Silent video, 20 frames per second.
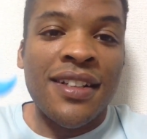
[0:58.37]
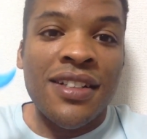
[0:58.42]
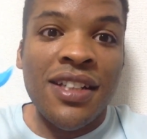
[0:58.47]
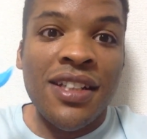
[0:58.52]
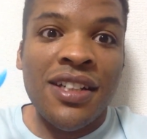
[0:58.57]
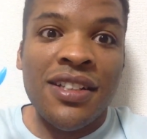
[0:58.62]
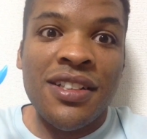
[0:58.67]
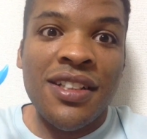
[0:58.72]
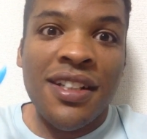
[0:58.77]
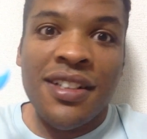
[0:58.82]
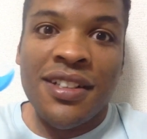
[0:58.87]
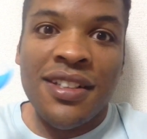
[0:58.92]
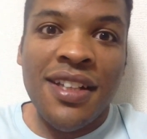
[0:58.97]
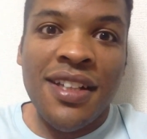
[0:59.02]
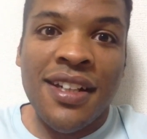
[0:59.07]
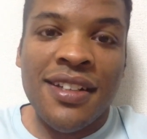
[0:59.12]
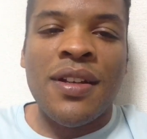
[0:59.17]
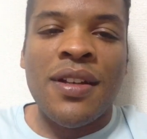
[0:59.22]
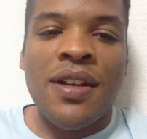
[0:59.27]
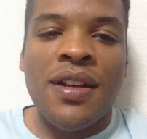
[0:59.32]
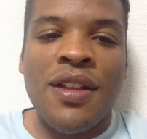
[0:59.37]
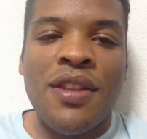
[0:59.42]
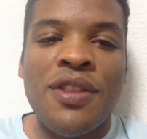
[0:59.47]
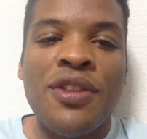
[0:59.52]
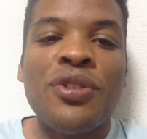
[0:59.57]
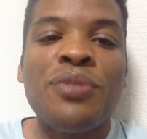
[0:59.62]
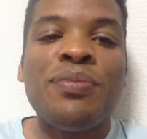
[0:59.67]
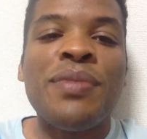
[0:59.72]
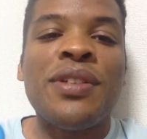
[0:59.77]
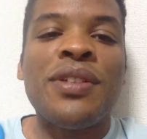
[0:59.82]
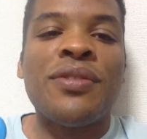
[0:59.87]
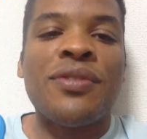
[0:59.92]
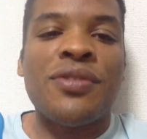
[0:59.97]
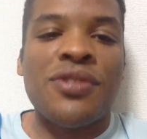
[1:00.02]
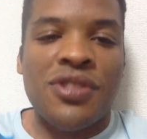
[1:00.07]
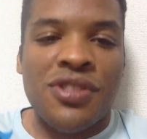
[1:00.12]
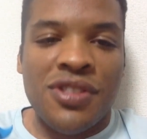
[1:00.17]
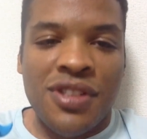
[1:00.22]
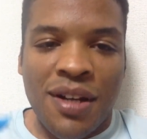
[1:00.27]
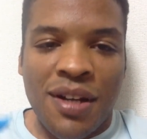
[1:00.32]
Look, look, look. They'll be
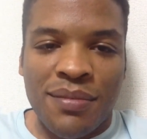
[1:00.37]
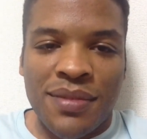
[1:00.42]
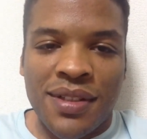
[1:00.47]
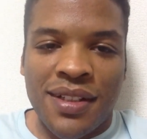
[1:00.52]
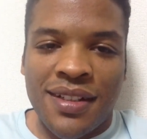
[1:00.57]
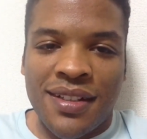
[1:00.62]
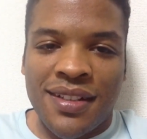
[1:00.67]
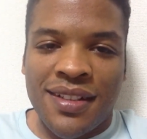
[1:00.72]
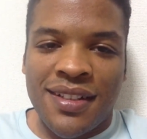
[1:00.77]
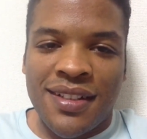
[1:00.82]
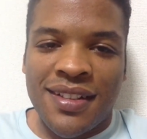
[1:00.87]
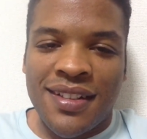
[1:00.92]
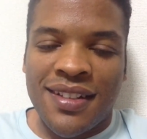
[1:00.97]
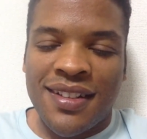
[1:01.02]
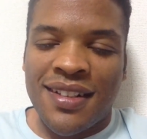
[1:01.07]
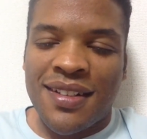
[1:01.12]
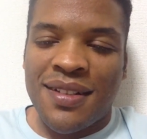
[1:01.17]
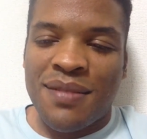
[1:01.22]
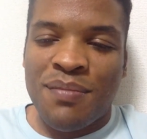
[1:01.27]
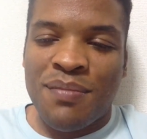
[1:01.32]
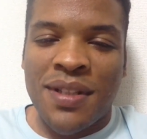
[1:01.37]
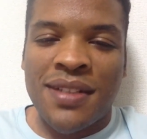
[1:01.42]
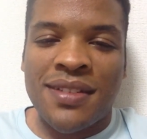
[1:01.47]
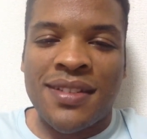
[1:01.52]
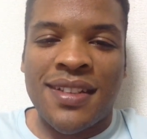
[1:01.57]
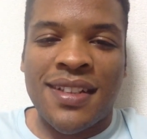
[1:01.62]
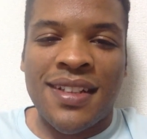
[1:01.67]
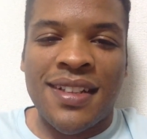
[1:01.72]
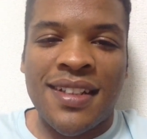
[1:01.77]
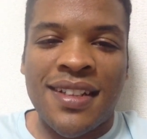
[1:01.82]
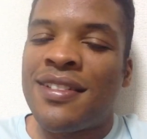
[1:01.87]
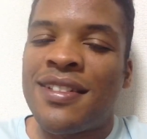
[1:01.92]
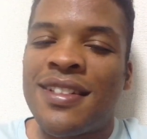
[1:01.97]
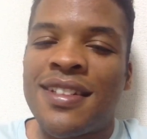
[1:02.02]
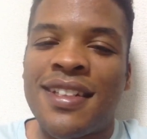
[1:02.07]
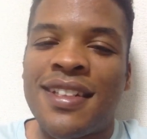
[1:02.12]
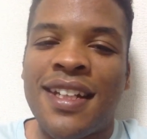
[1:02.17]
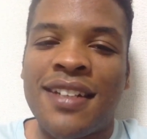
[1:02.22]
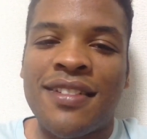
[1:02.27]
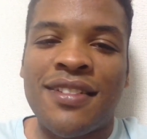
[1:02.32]
doing something busy and
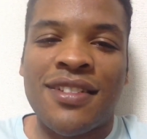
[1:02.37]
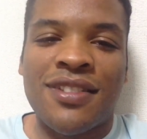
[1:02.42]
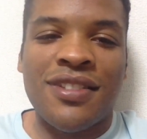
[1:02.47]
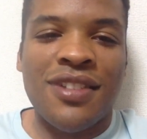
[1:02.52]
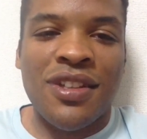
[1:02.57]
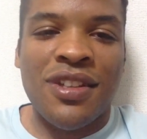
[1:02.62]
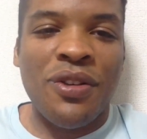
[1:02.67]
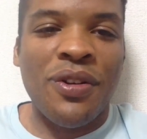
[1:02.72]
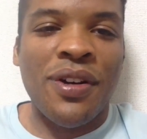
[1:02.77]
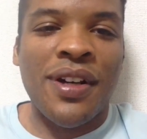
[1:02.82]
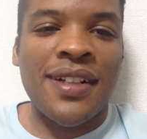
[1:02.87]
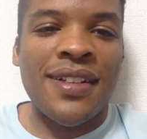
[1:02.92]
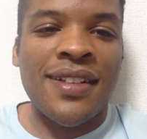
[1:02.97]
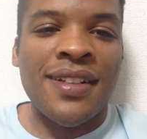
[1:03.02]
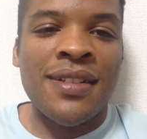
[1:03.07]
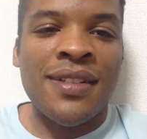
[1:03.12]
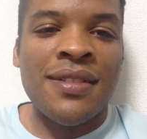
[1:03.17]
the kids will just throw it.